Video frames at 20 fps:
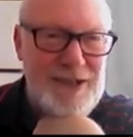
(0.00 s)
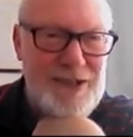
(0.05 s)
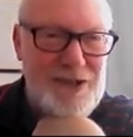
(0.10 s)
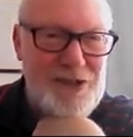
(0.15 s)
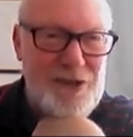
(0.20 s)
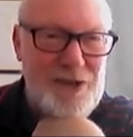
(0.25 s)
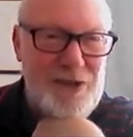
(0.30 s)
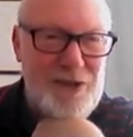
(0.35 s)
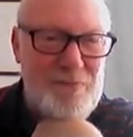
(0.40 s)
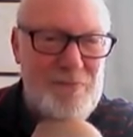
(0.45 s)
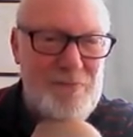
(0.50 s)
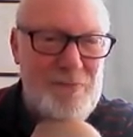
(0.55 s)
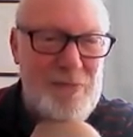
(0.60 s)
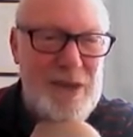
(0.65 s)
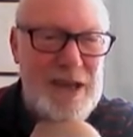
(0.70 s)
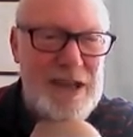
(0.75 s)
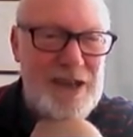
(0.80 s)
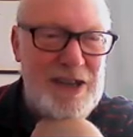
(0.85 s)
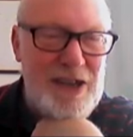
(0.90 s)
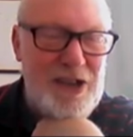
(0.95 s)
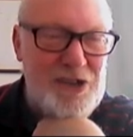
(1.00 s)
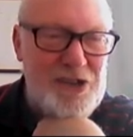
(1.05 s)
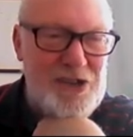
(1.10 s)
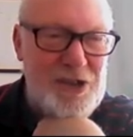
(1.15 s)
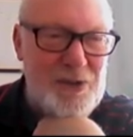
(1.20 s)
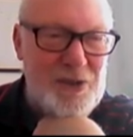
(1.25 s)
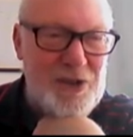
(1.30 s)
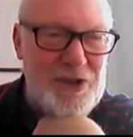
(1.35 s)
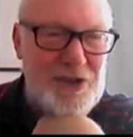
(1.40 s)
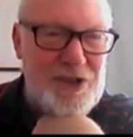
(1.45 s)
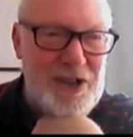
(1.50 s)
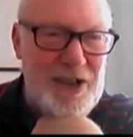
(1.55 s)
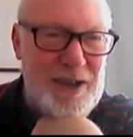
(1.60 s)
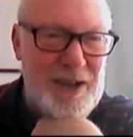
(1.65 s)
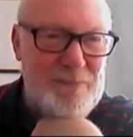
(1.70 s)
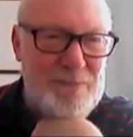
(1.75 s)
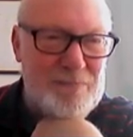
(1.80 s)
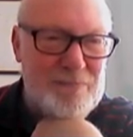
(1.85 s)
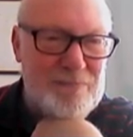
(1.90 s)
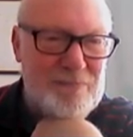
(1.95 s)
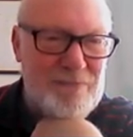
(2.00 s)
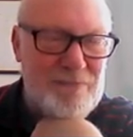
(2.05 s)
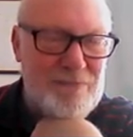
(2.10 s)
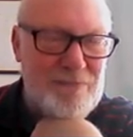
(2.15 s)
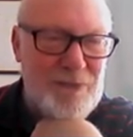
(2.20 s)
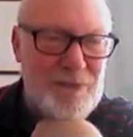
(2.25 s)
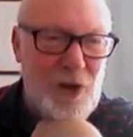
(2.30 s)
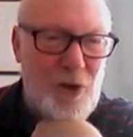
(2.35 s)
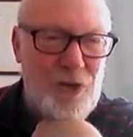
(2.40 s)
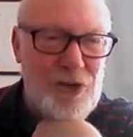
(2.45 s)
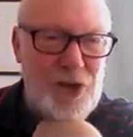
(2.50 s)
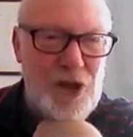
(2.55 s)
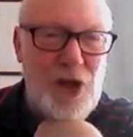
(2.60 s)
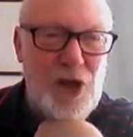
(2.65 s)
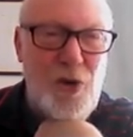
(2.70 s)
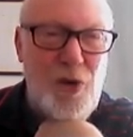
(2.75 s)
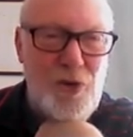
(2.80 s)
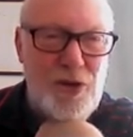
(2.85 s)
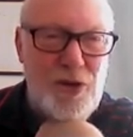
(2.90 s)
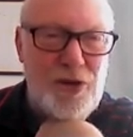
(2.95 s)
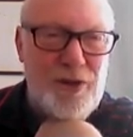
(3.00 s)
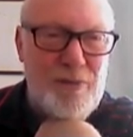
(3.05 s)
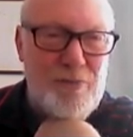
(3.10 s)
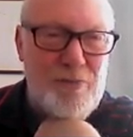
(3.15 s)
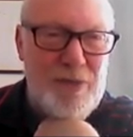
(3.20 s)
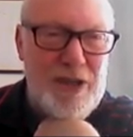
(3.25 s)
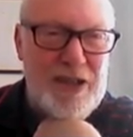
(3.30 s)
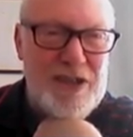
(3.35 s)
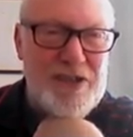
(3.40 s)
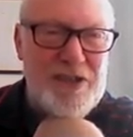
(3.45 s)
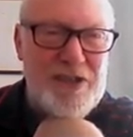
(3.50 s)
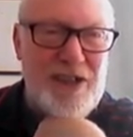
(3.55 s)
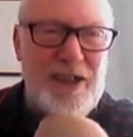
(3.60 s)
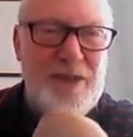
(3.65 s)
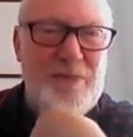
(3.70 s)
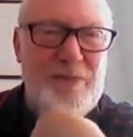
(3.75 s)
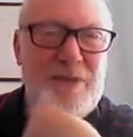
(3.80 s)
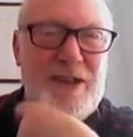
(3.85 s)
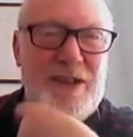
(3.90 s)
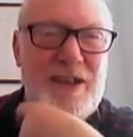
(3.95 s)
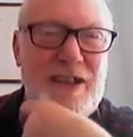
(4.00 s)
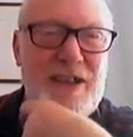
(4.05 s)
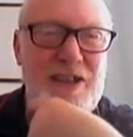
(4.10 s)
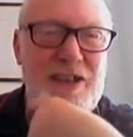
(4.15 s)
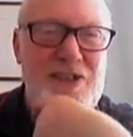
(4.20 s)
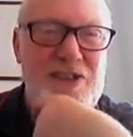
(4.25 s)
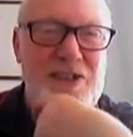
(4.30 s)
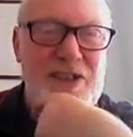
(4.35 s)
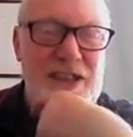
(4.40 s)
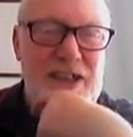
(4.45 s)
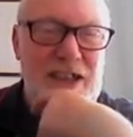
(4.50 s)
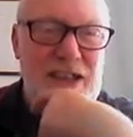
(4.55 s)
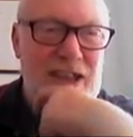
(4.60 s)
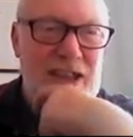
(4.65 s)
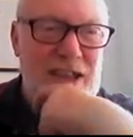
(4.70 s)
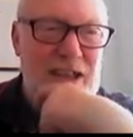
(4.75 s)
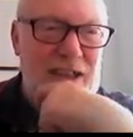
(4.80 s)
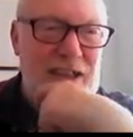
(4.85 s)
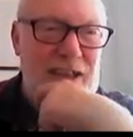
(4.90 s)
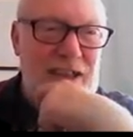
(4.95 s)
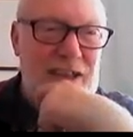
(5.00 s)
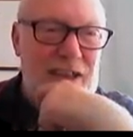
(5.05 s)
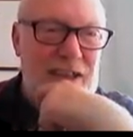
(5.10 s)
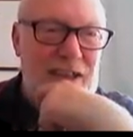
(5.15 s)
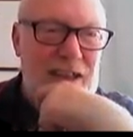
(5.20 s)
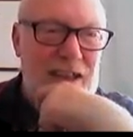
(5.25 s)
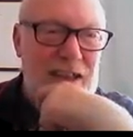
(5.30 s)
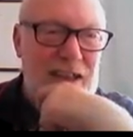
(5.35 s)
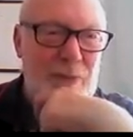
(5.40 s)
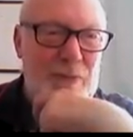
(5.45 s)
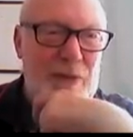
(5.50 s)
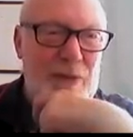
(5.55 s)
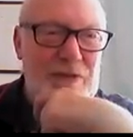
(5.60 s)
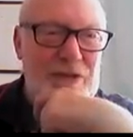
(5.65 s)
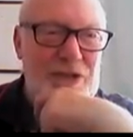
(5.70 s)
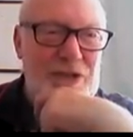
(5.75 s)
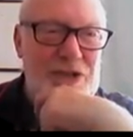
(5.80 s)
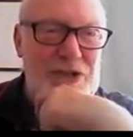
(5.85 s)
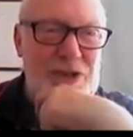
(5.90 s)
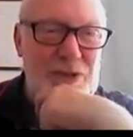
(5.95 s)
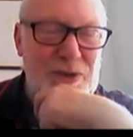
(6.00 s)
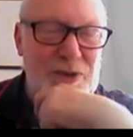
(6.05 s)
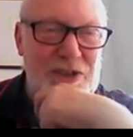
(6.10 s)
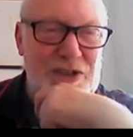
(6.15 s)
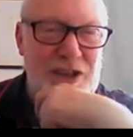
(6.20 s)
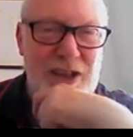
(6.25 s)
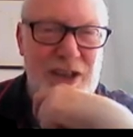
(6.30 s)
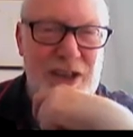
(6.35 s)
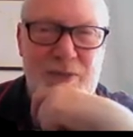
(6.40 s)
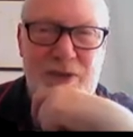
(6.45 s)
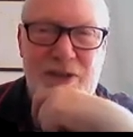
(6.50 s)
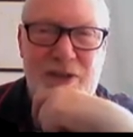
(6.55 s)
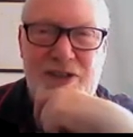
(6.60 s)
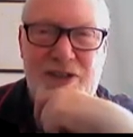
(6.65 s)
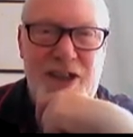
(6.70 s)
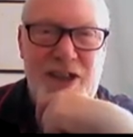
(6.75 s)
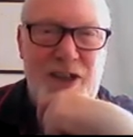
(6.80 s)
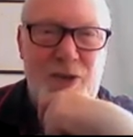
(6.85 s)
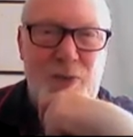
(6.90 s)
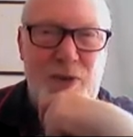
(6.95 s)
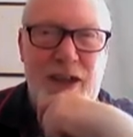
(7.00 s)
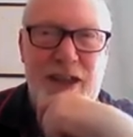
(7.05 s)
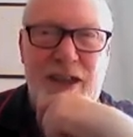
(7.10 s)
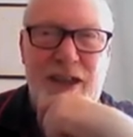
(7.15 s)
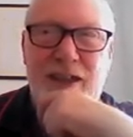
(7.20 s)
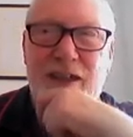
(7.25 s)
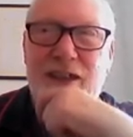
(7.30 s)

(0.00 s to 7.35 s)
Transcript: So the mean solar time, or the local mean time, is the apparent solar time, take away